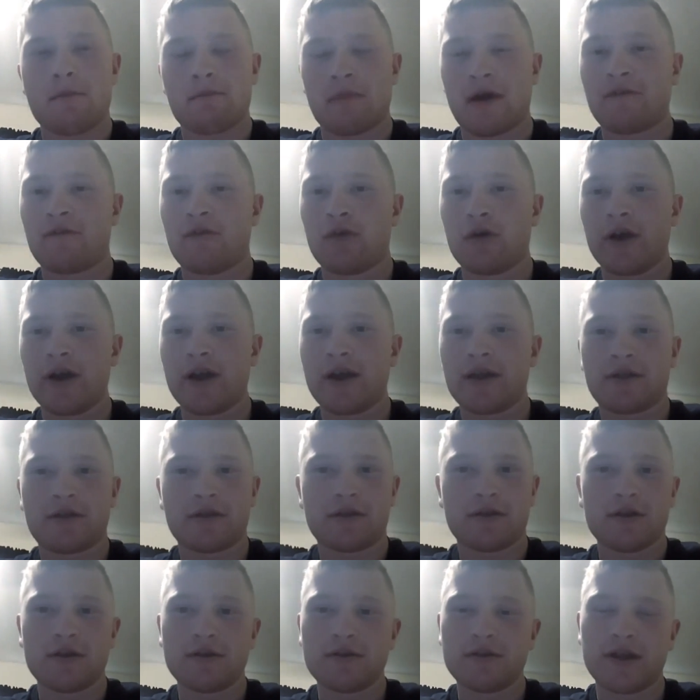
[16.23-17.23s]
my
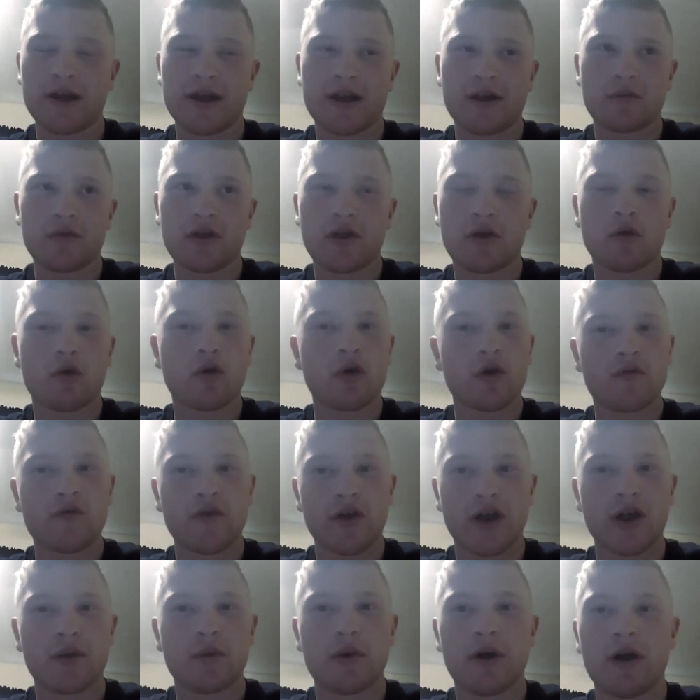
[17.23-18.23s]
voice didn't record
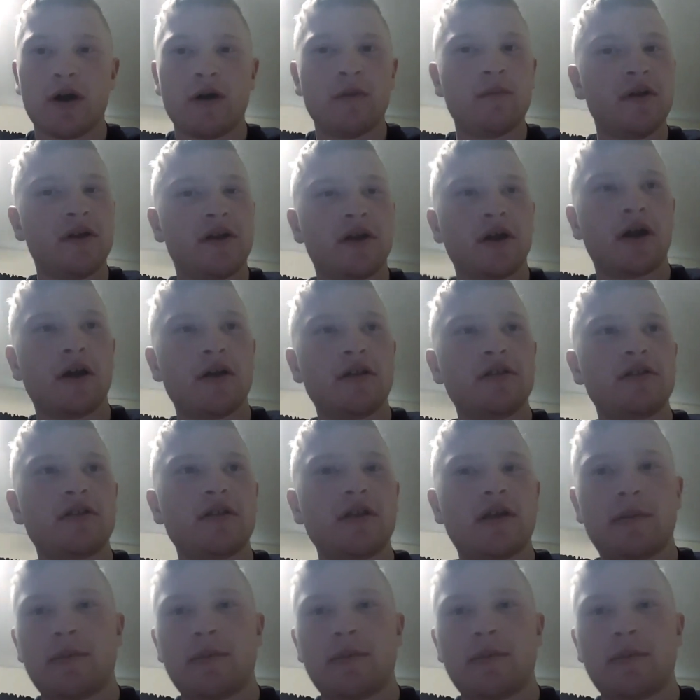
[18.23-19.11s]
very well because